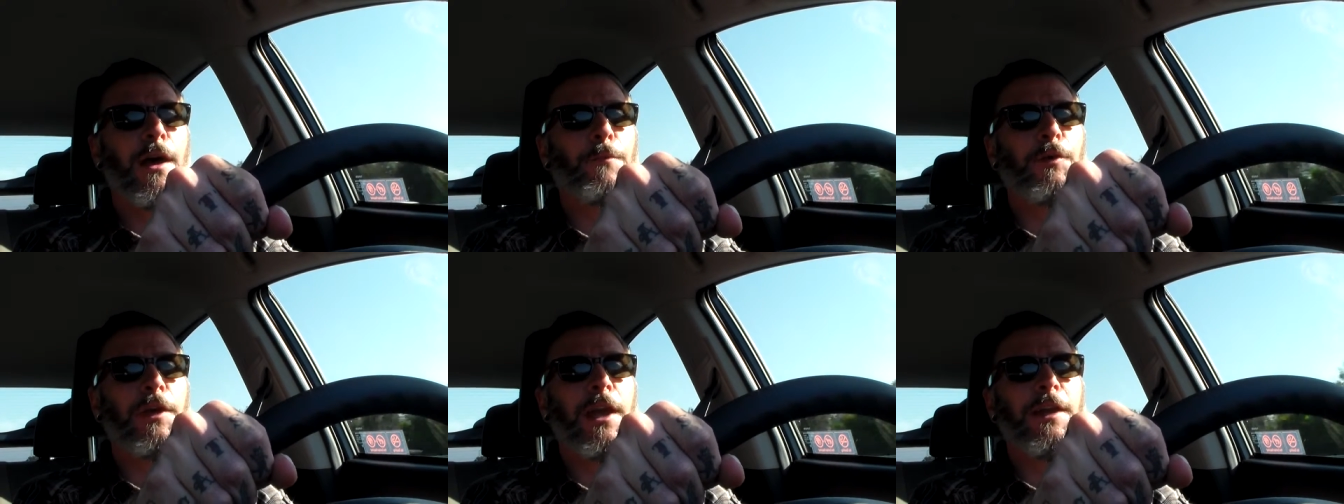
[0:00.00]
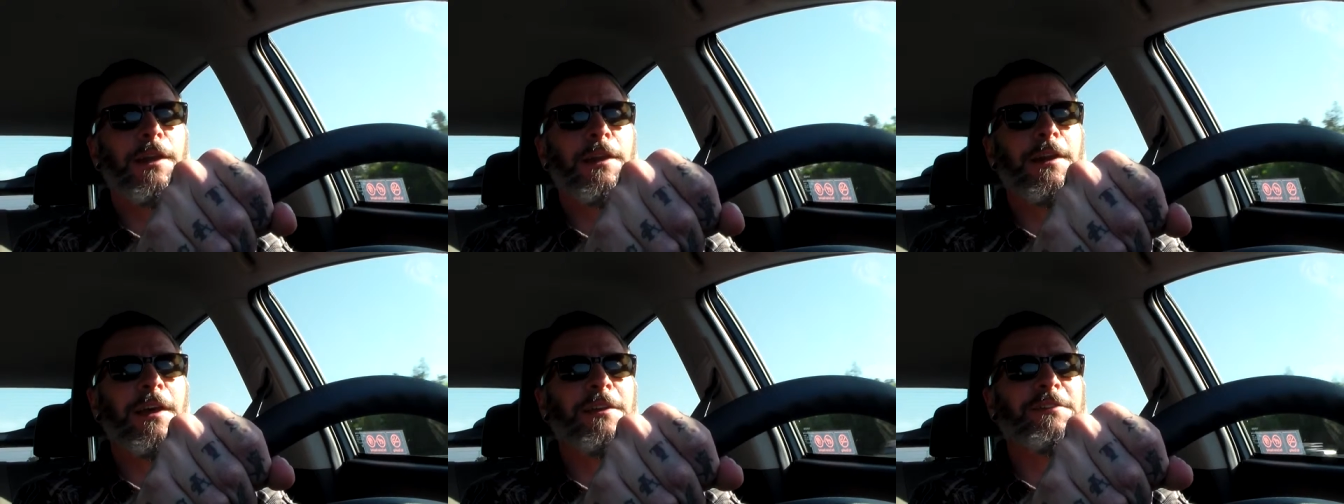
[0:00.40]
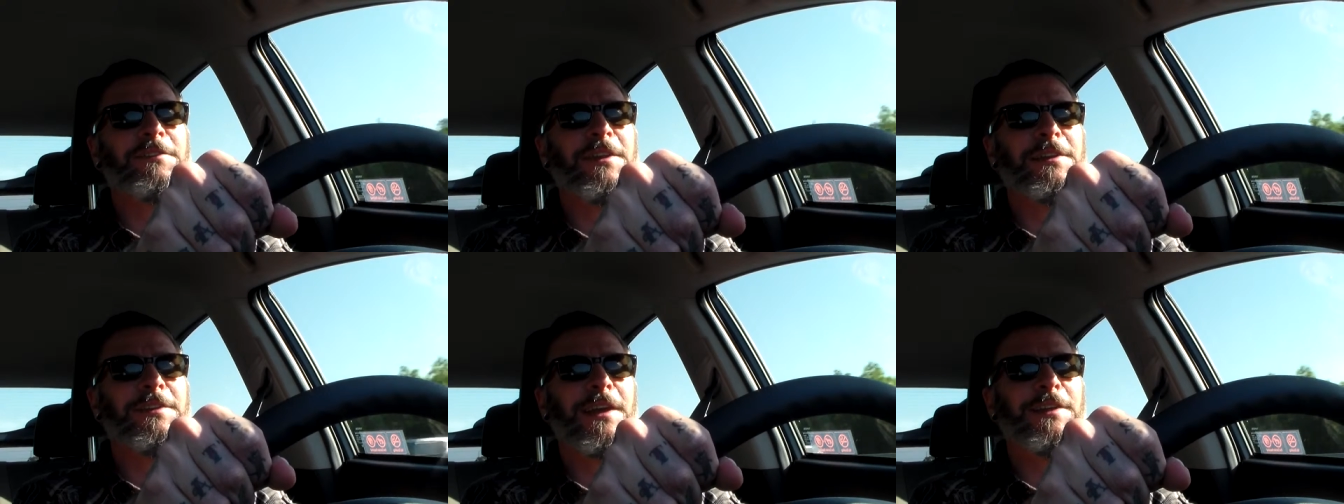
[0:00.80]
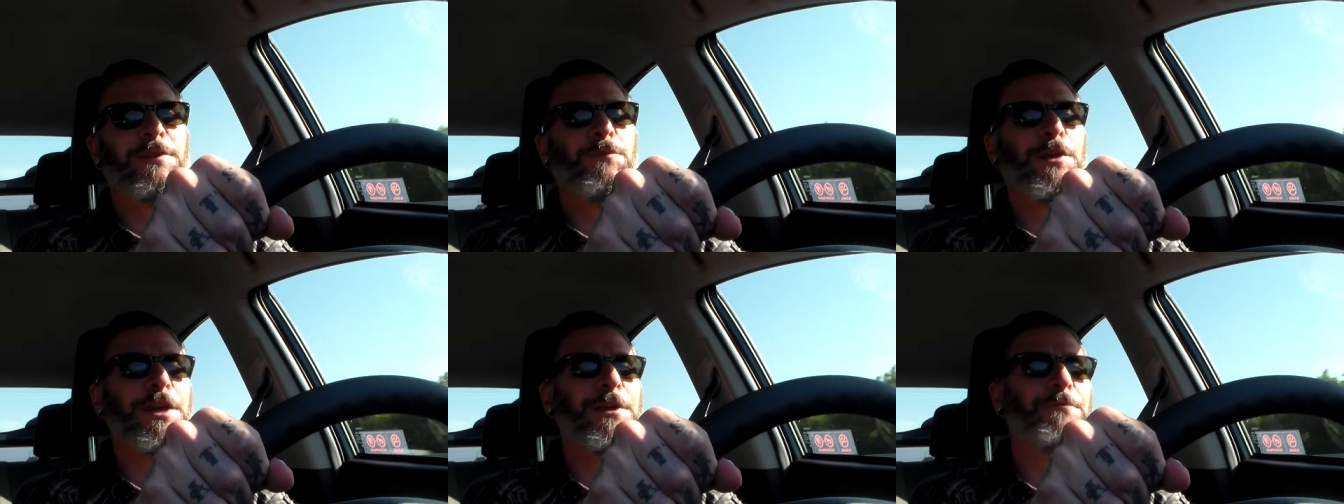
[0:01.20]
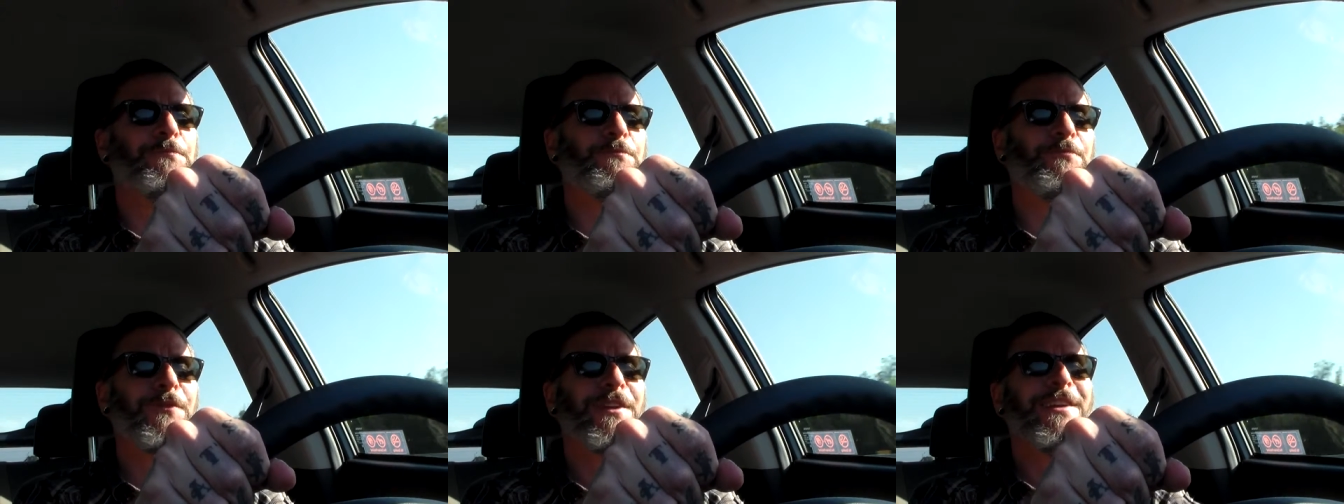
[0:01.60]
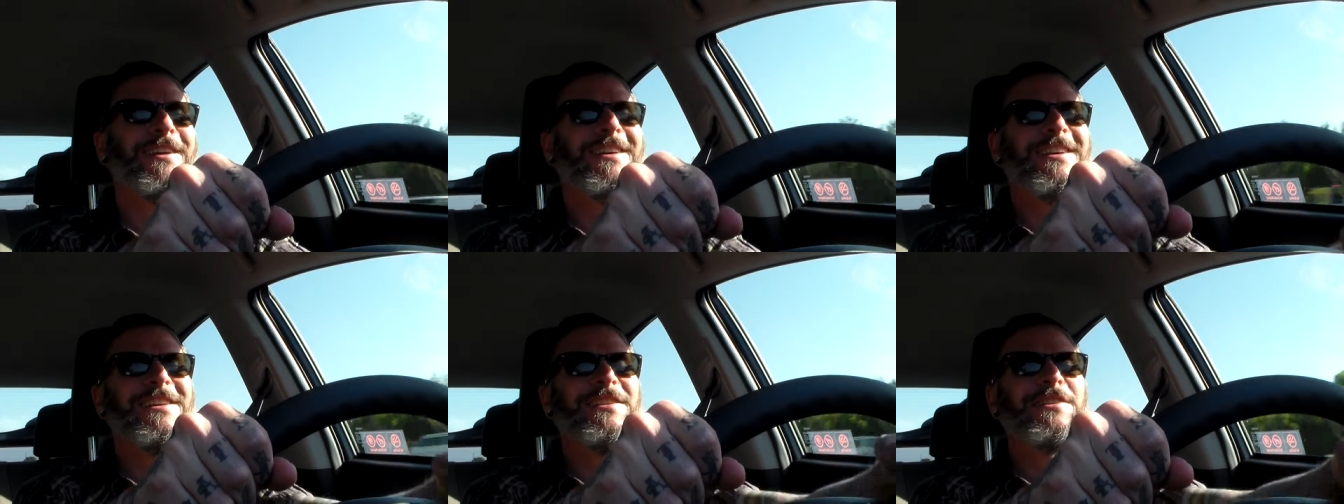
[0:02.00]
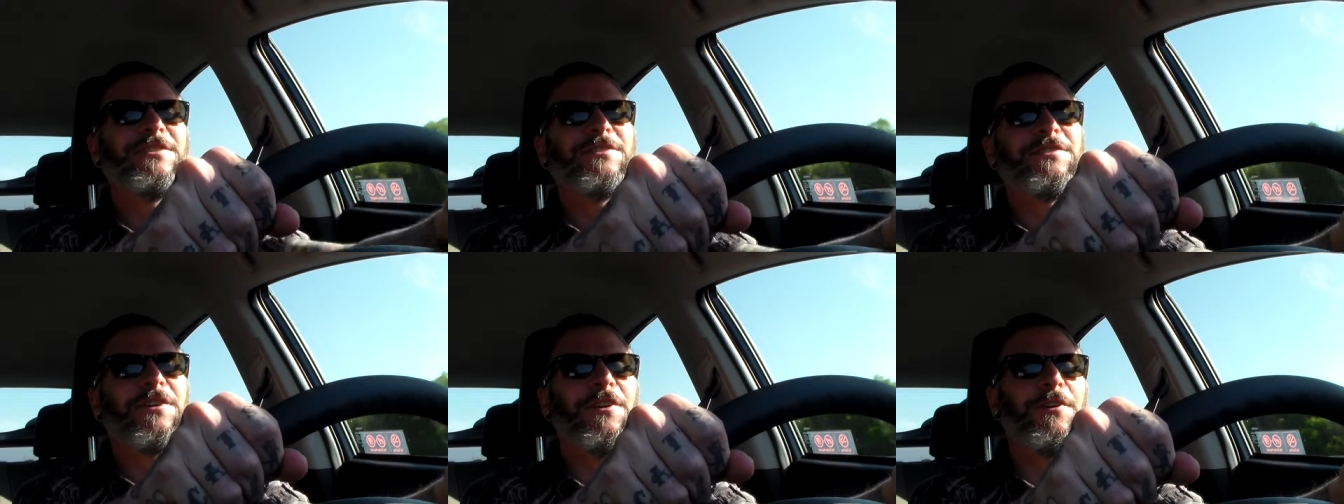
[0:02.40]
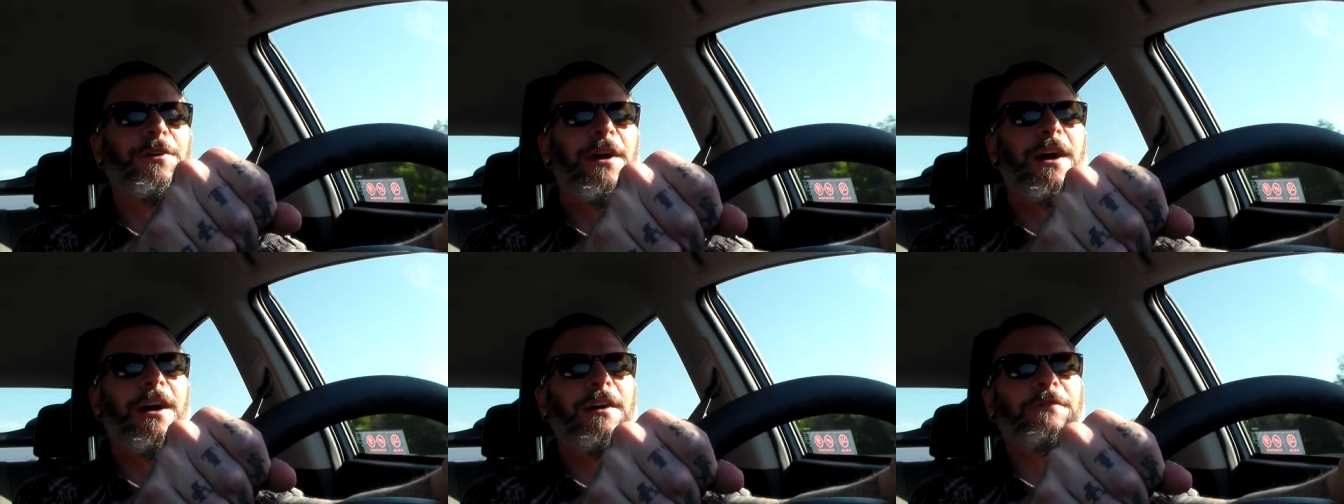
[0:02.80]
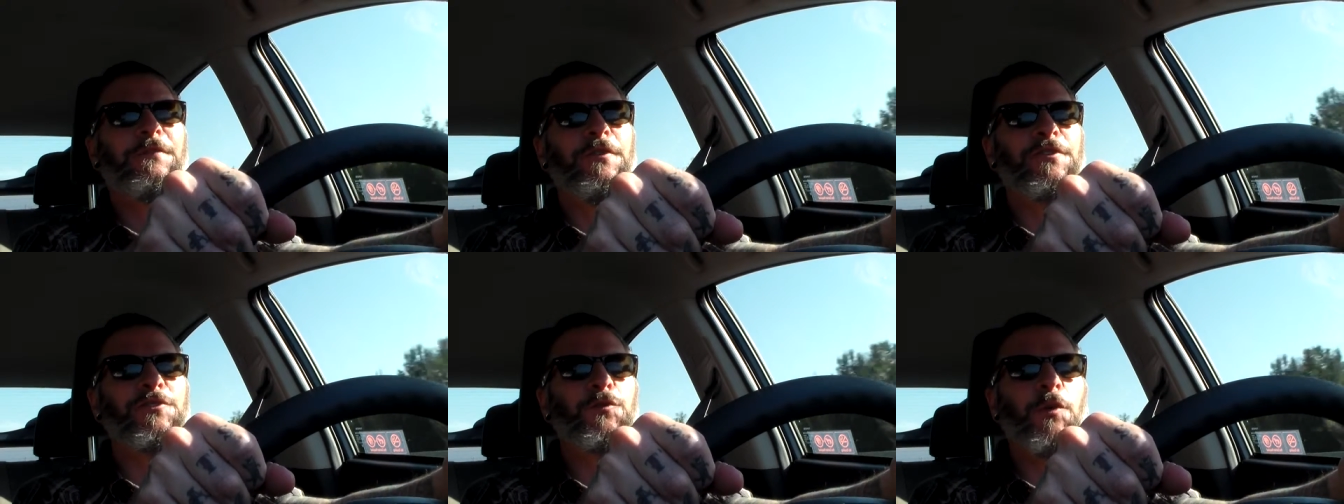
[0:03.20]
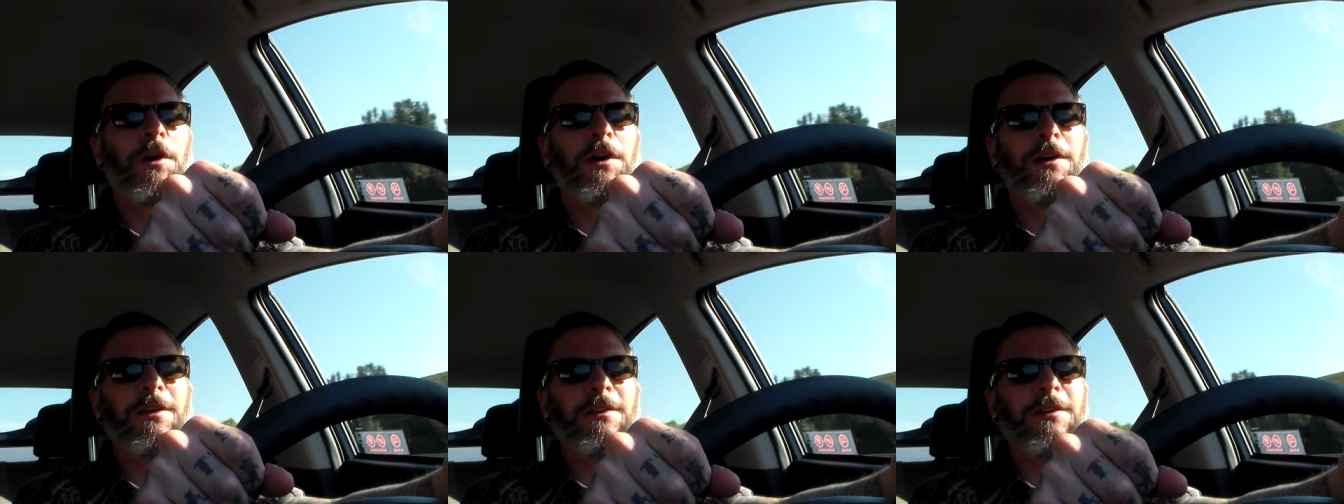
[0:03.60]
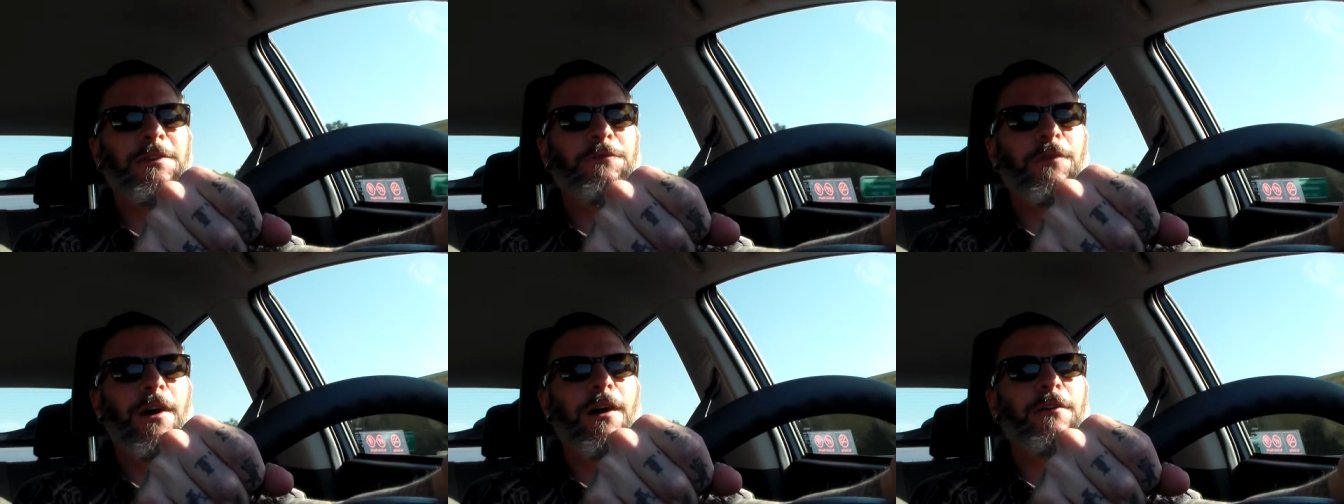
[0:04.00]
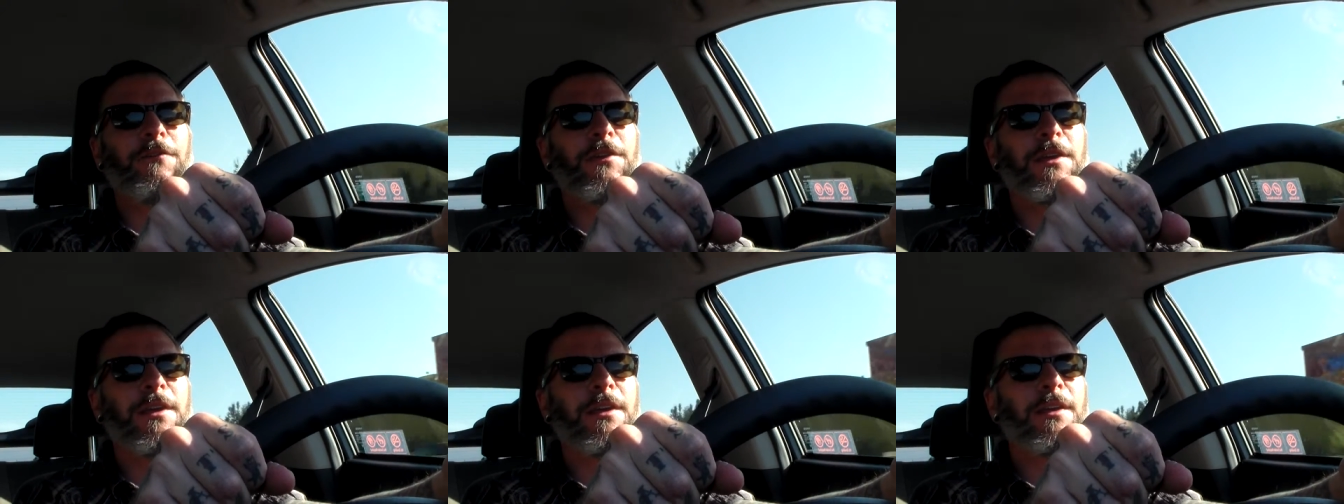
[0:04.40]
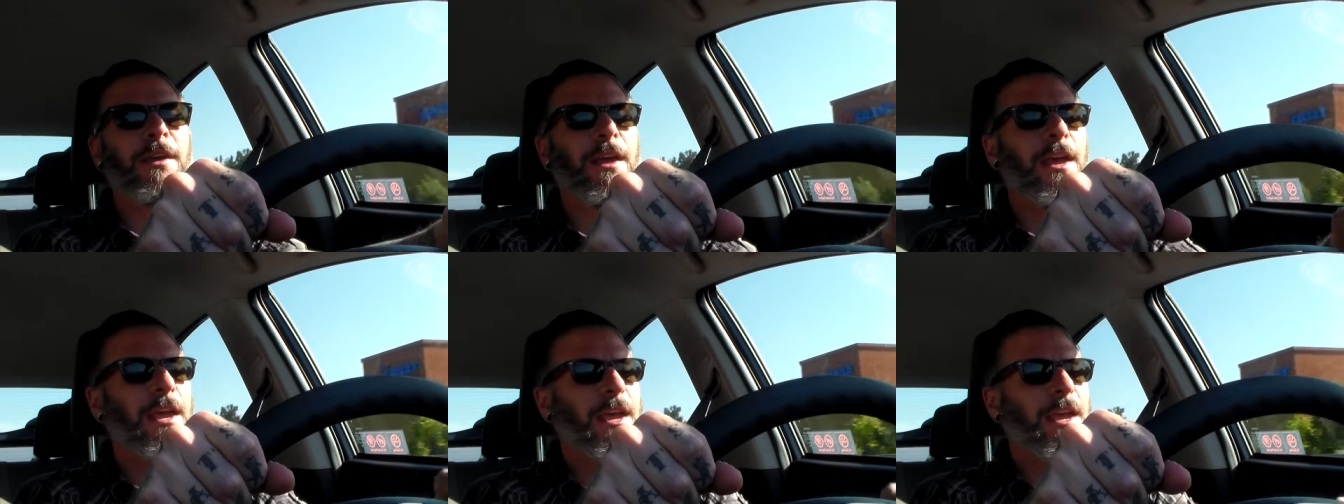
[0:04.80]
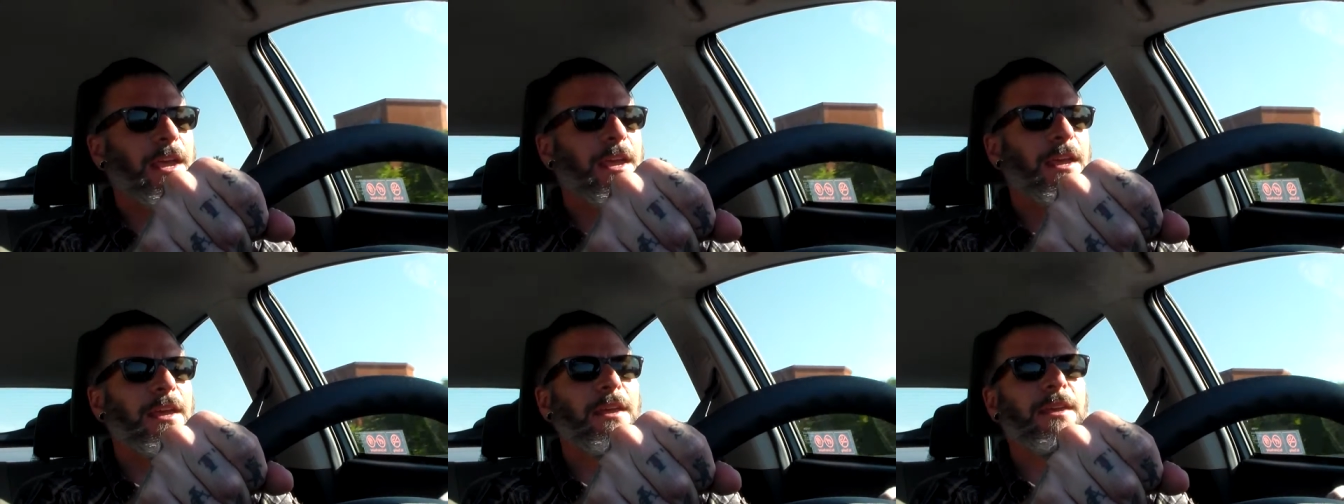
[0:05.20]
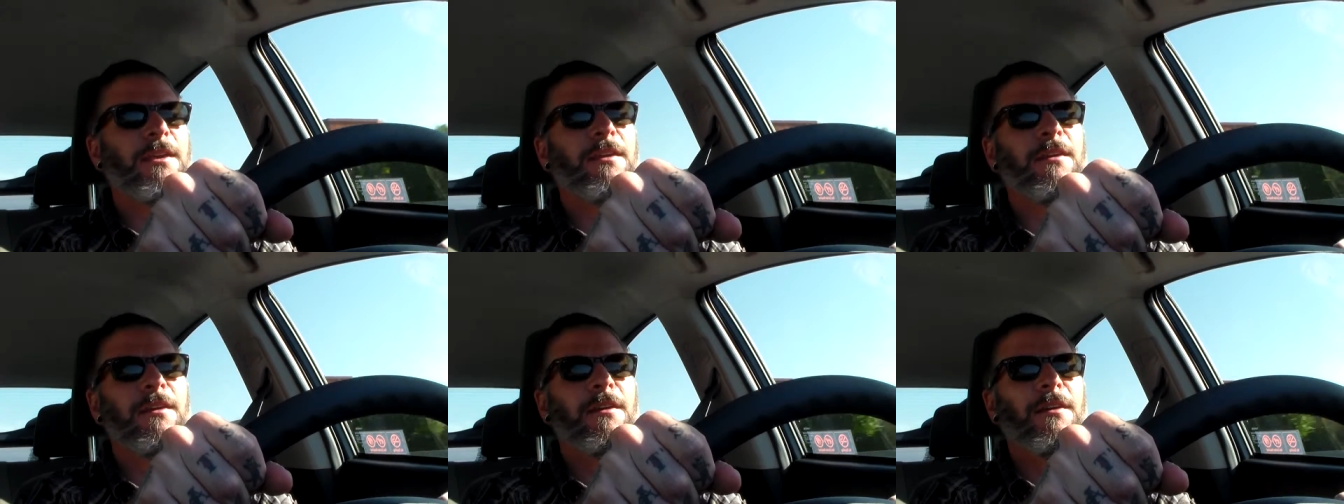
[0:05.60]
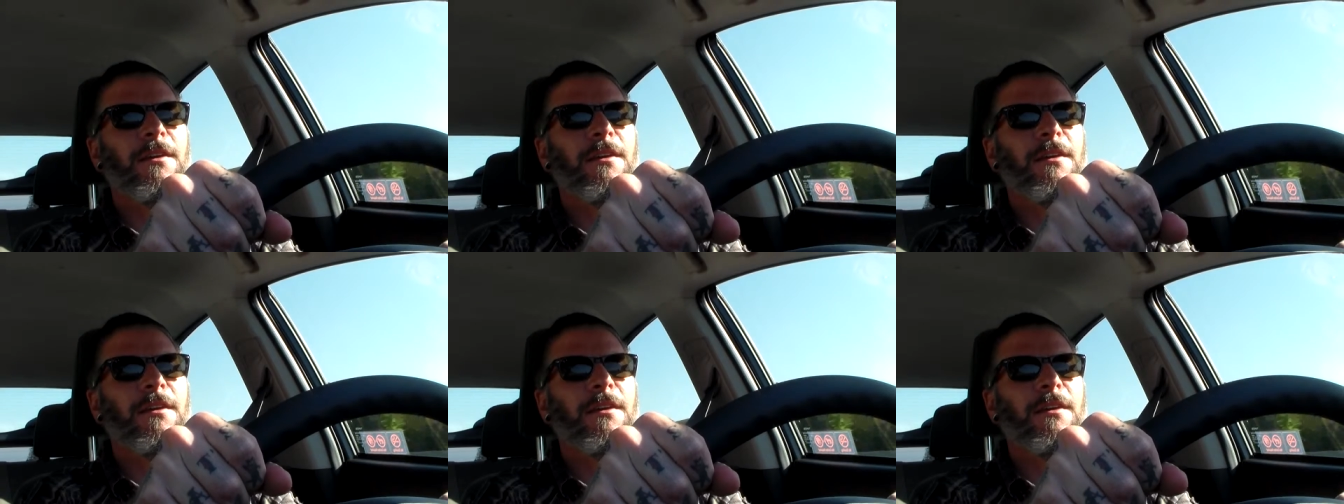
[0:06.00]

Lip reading: complicated as they tend to be. So first one involving a